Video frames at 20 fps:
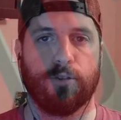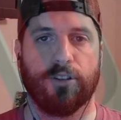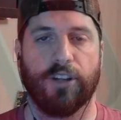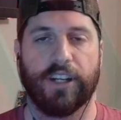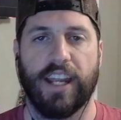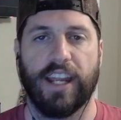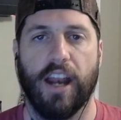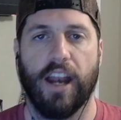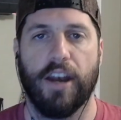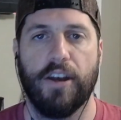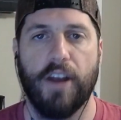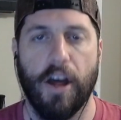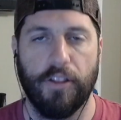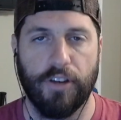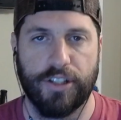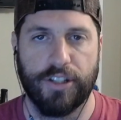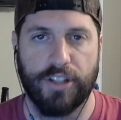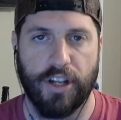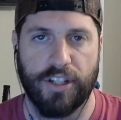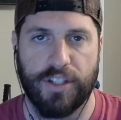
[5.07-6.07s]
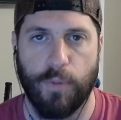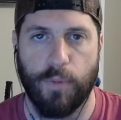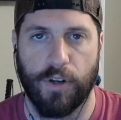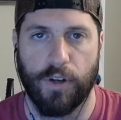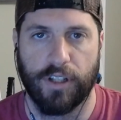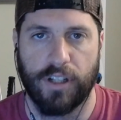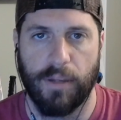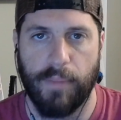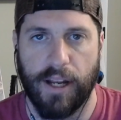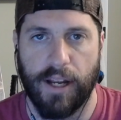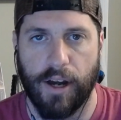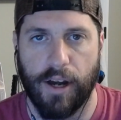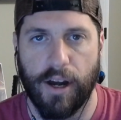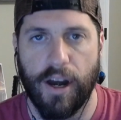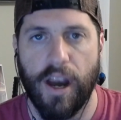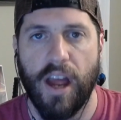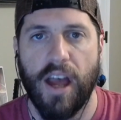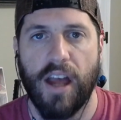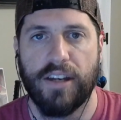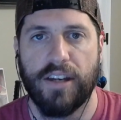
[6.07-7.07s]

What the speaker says: looking at another Duskmourn commander,